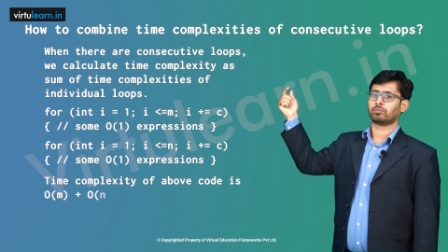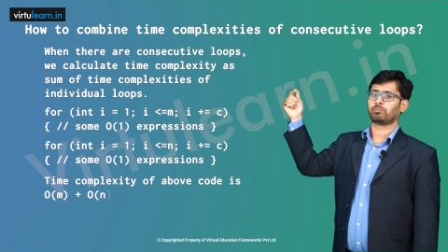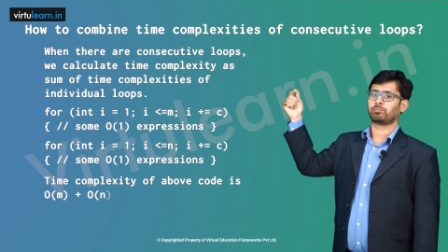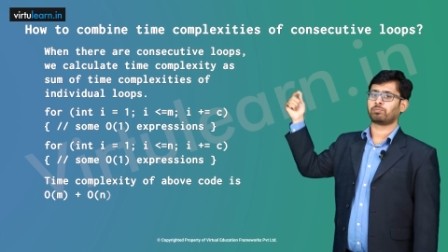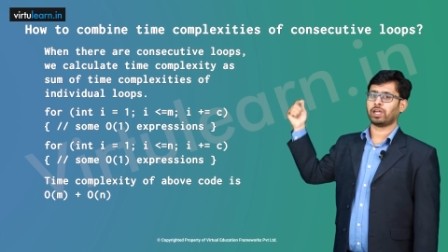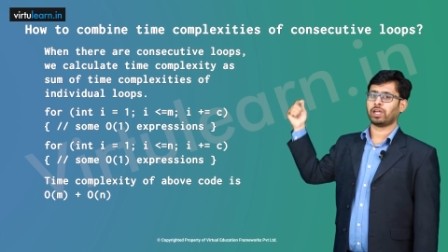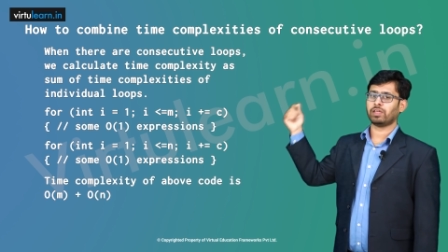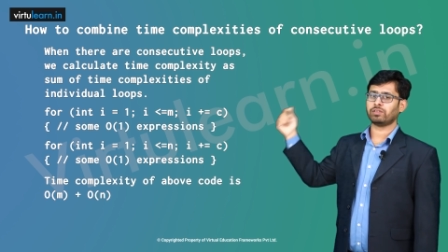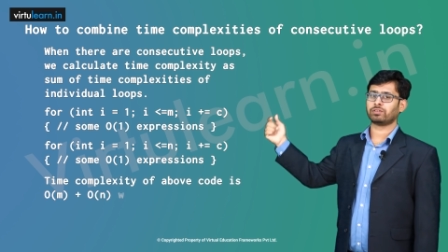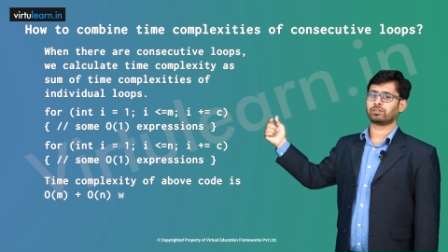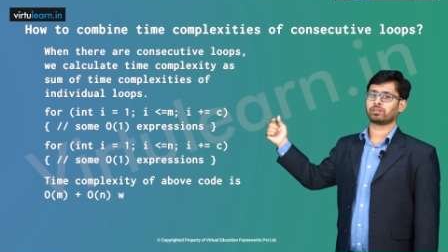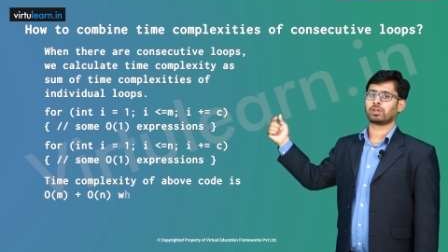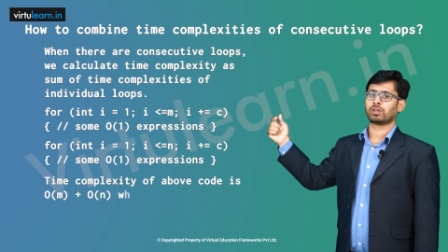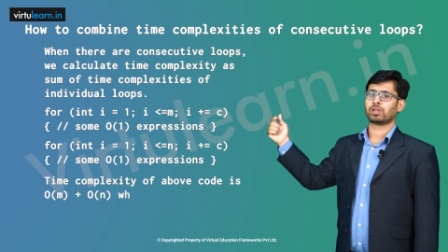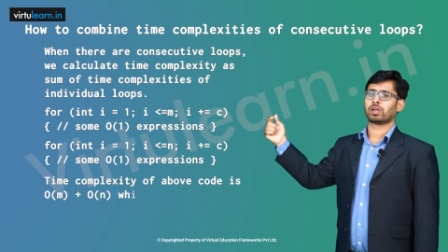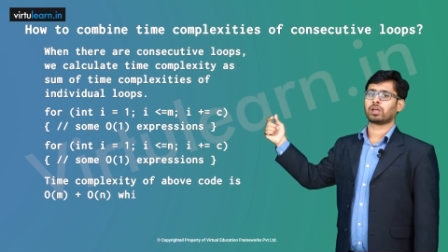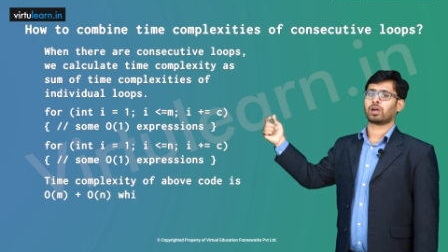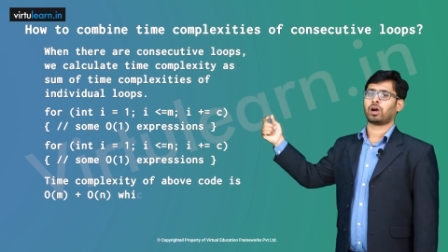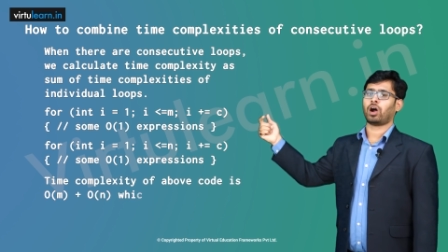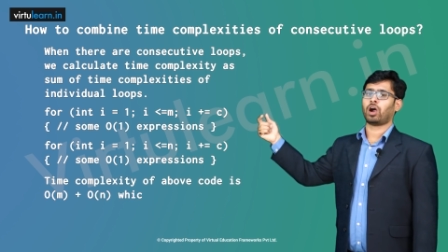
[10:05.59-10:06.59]
plus
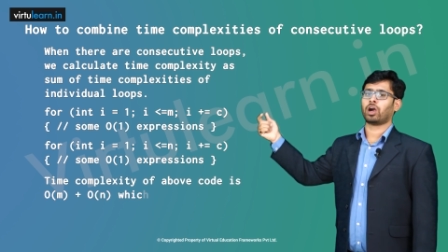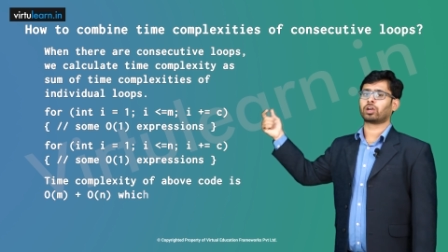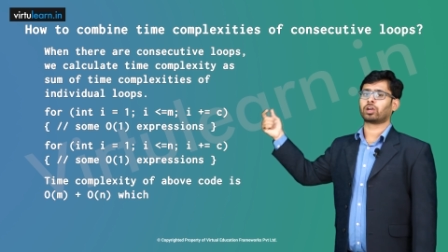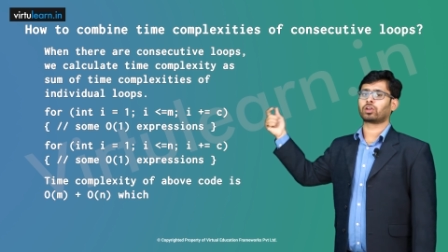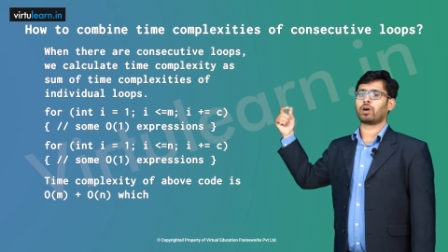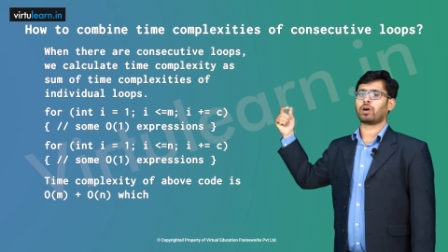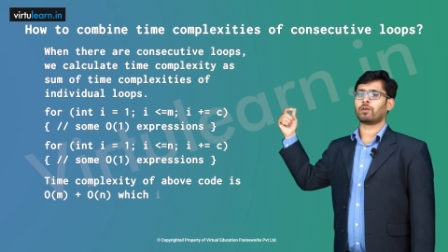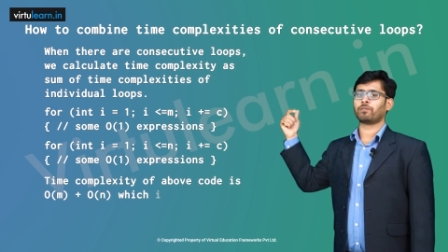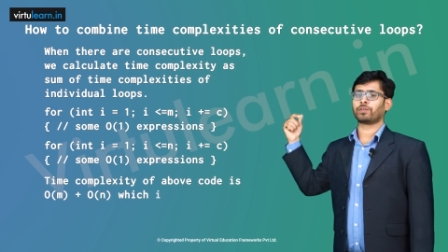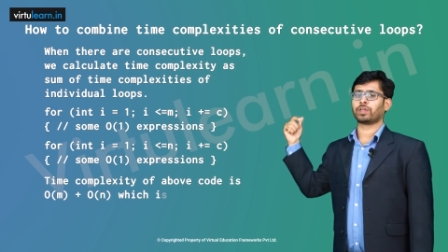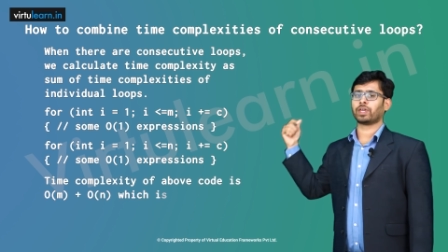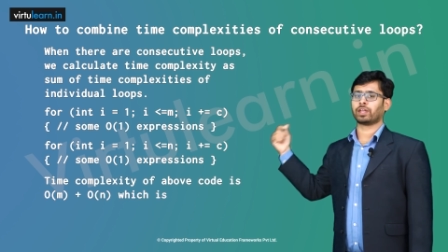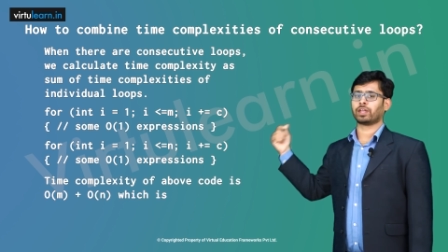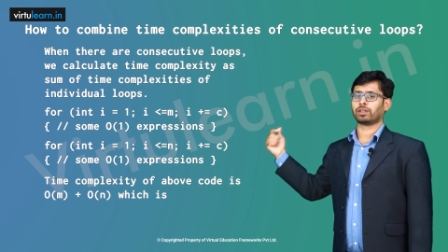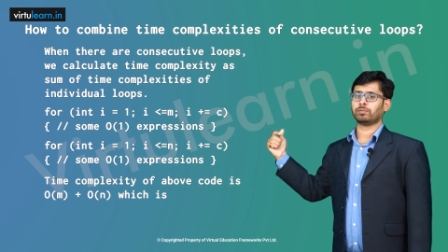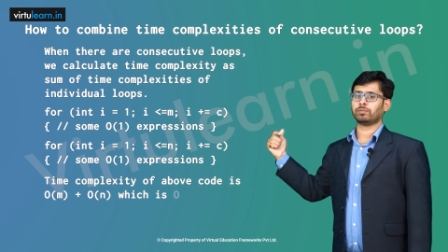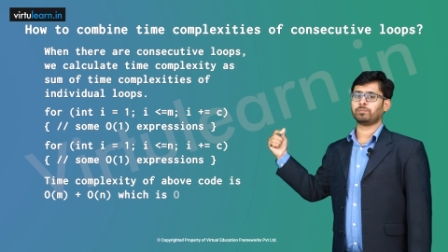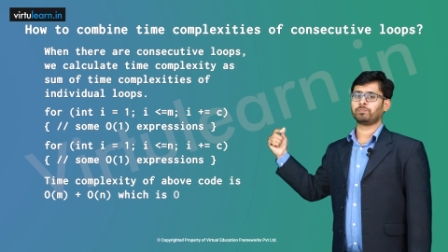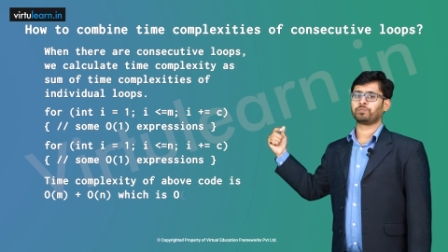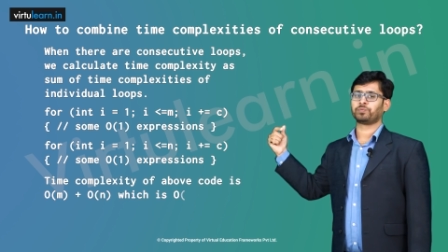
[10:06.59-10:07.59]
order of n
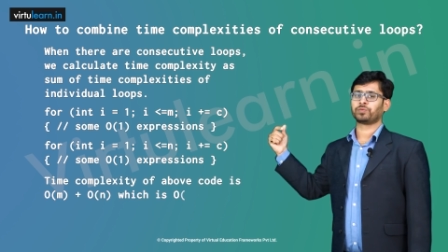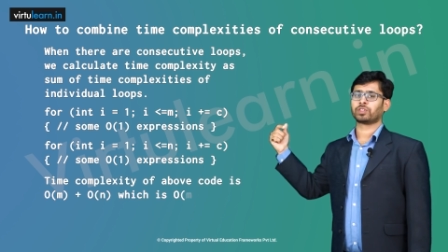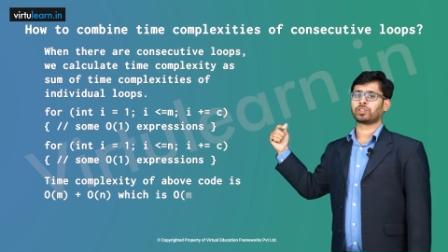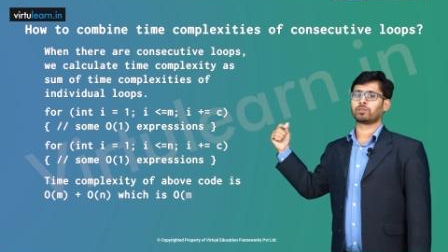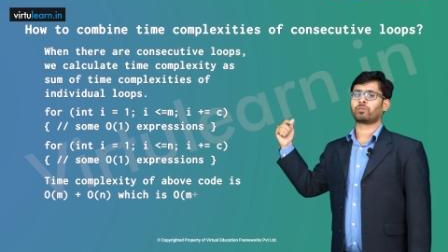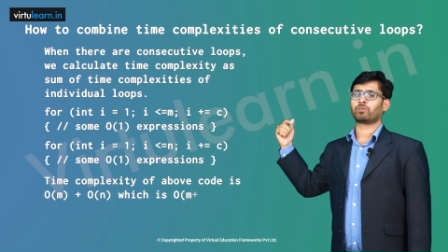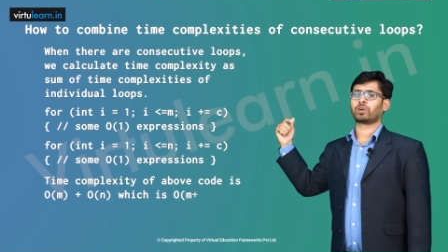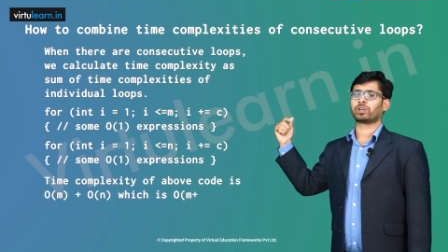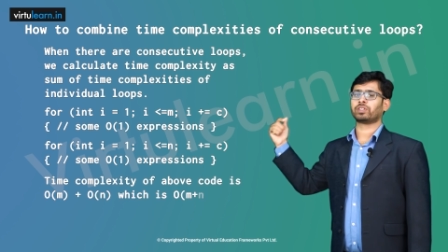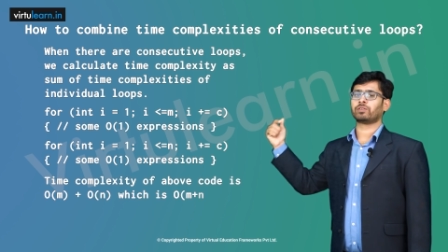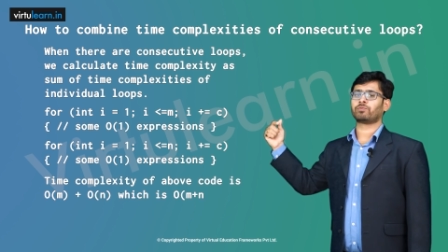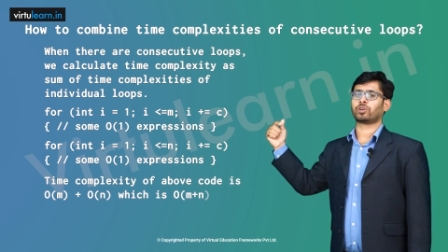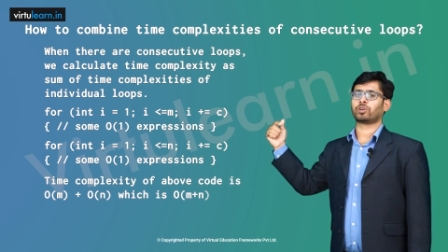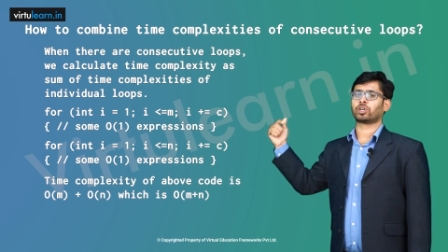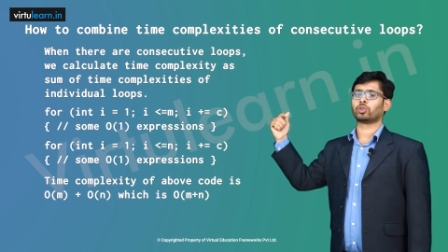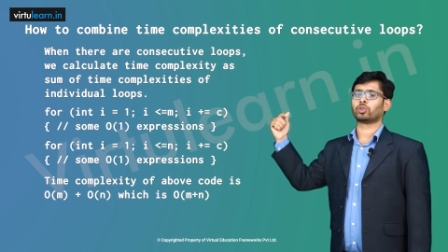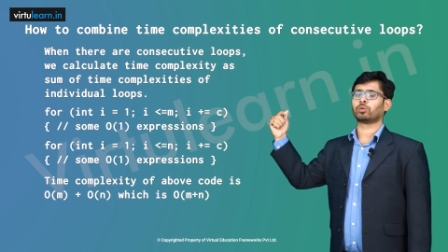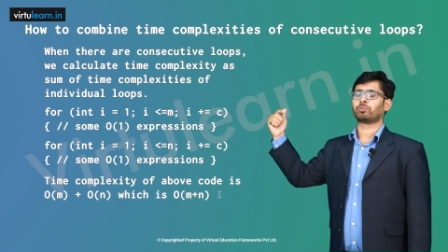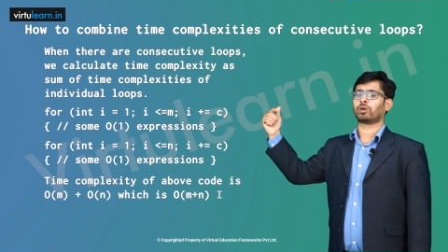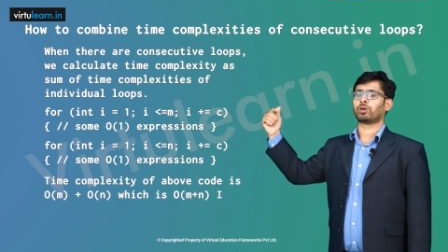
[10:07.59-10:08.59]
for the for
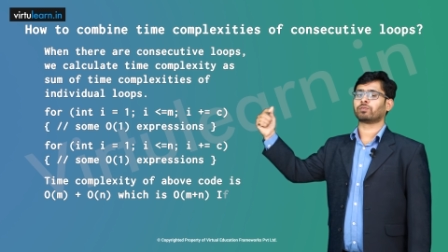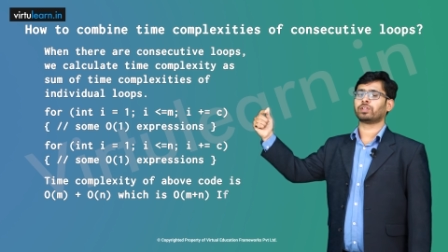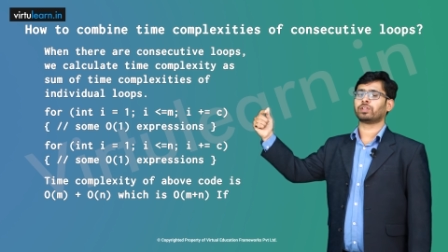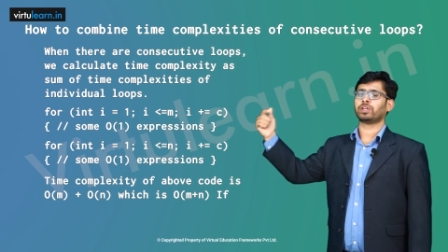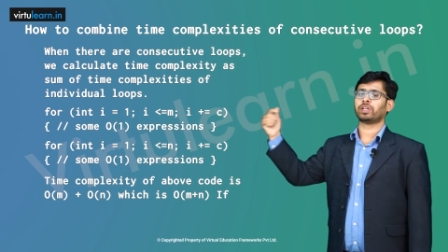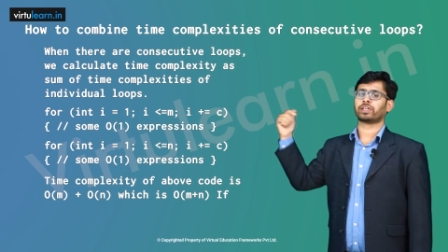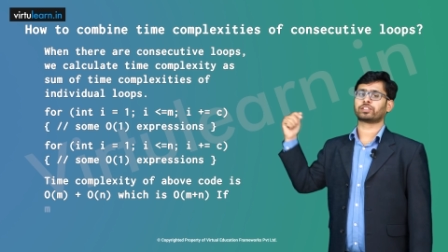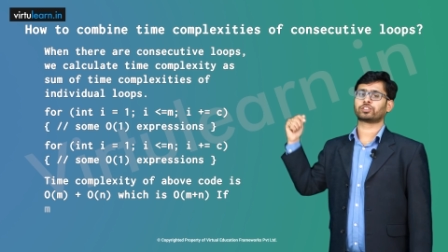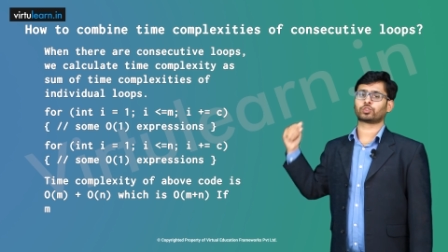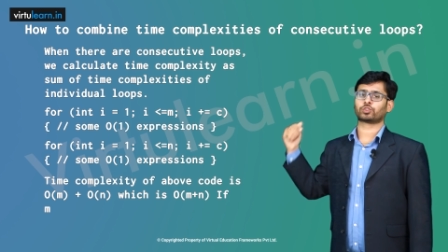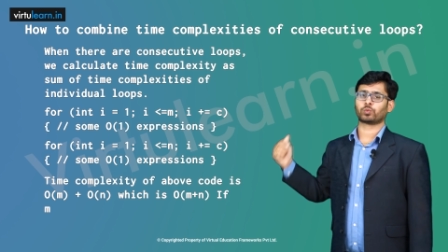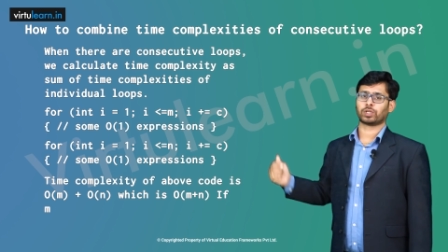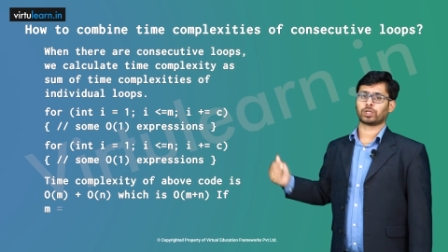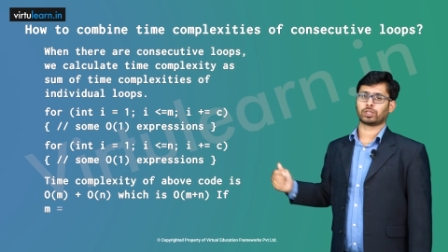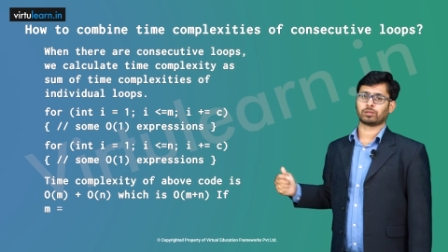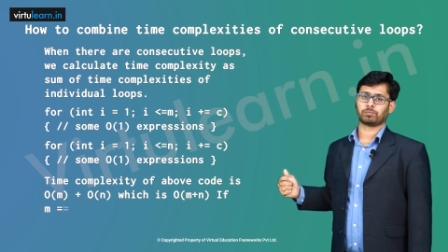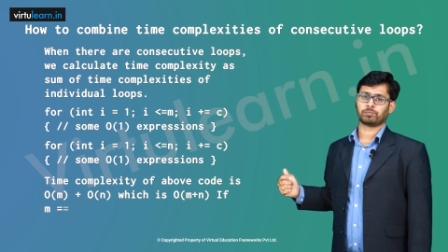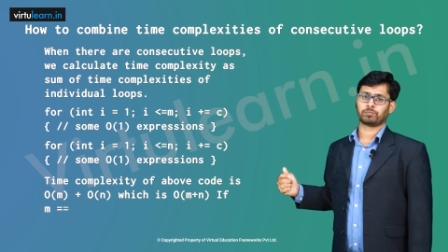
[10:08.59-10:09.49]
loop of the next one,